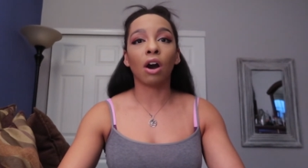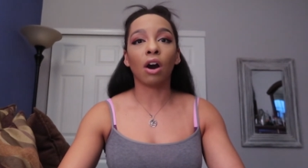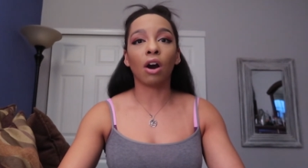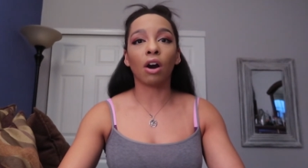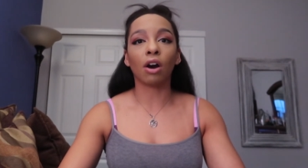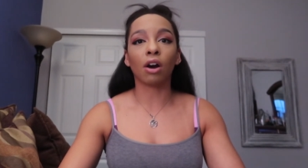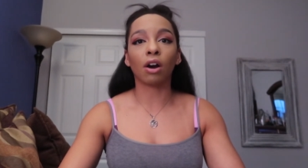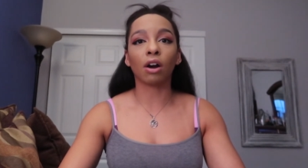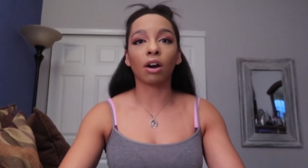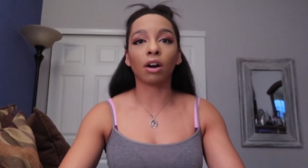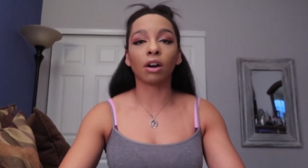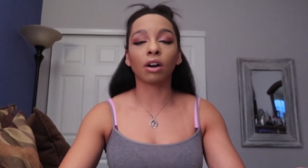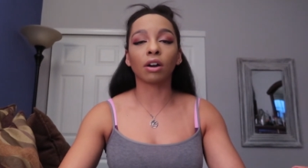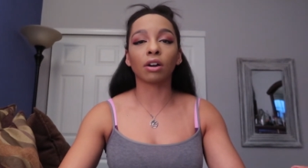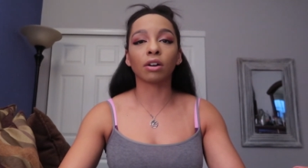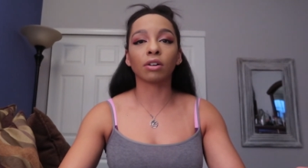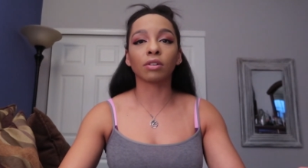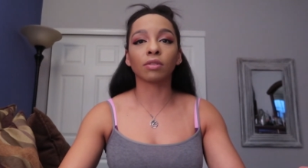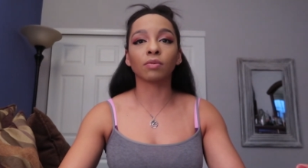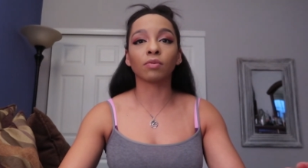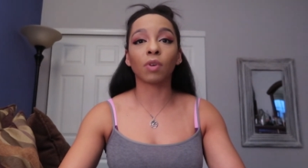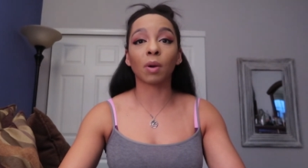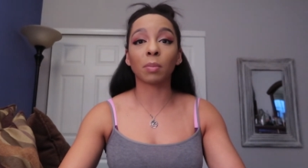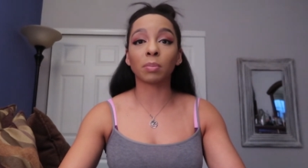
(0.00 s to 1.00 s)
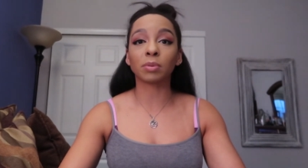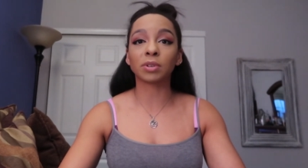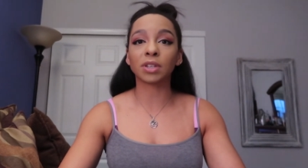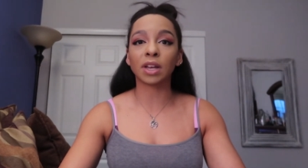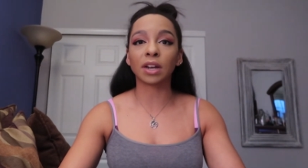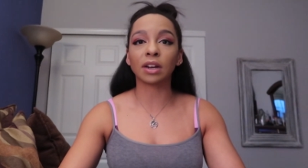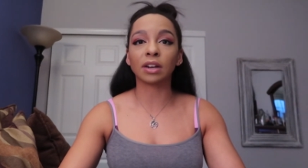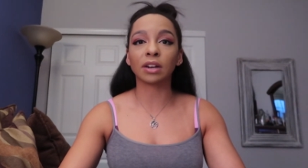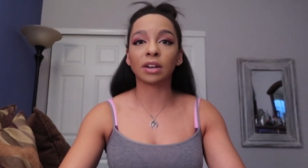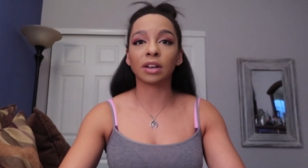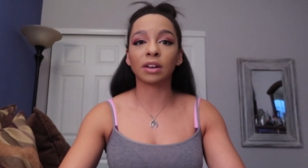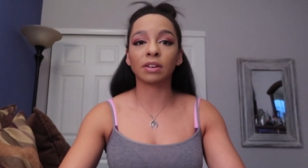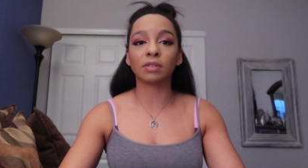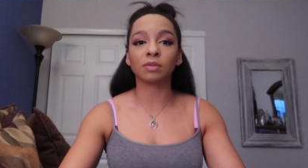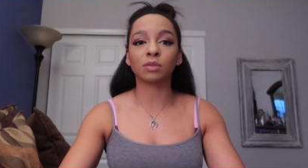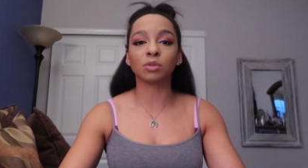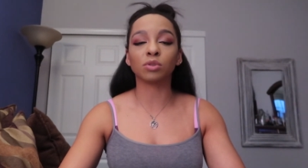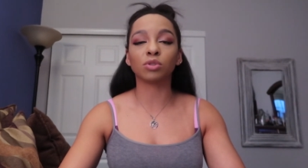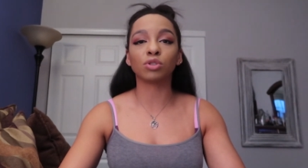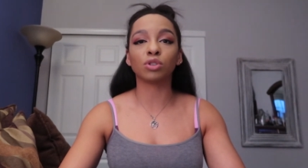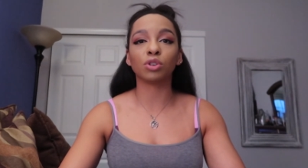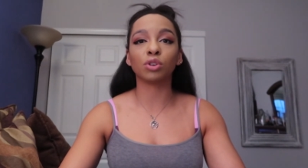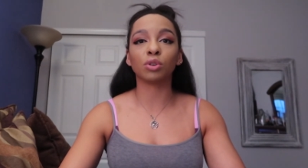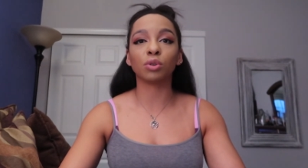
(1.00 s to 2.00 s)
our
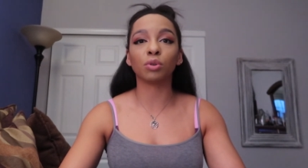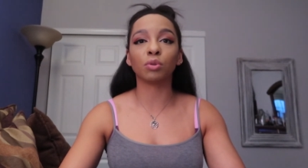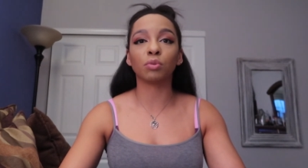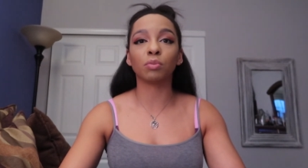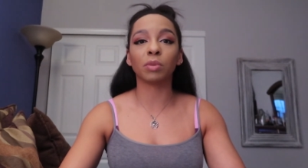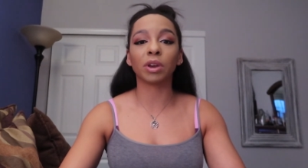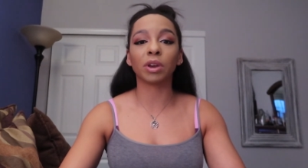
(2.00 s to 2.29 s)
representatives to